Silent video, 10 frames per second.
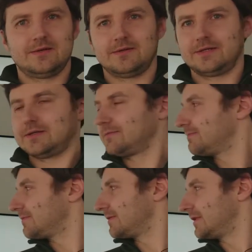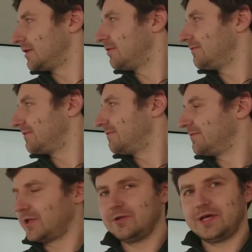Like
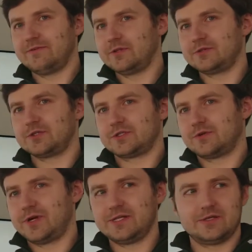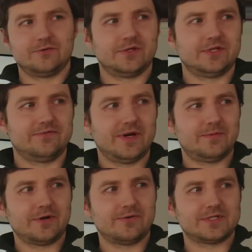with low level, you just create a
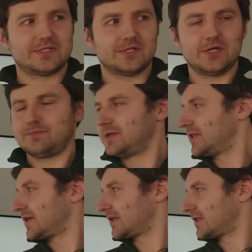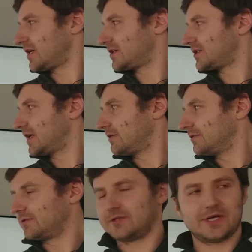UnityWebRequest, set up it, like attach
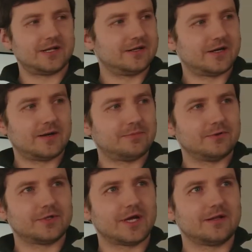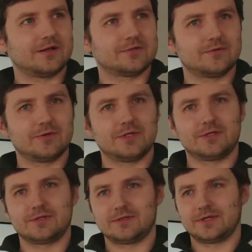download handler, upload handler, and so on,
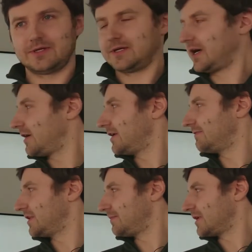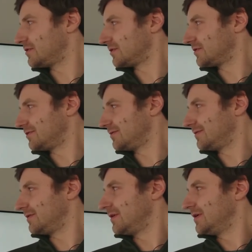and like a higher-level API, just
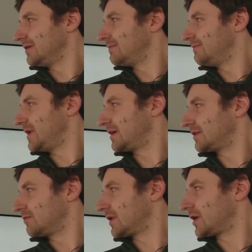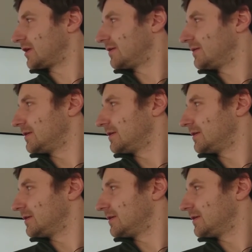make it quicker.